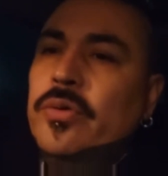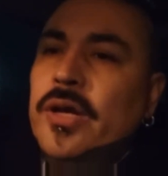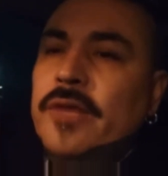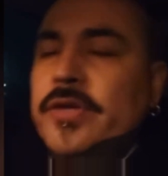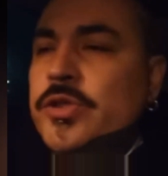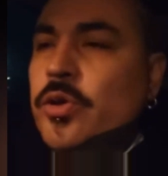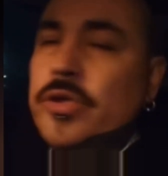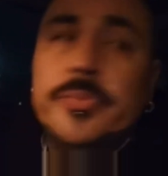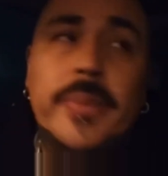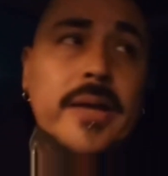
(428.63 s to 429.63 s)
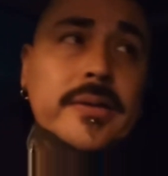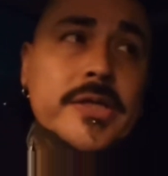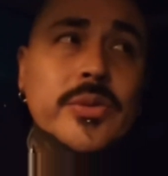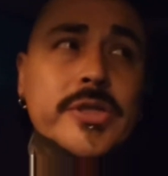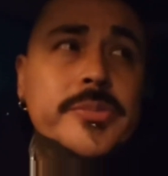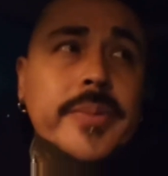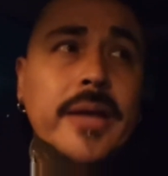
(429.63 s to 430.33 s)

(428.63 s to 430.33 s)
If they show respect, I show respect.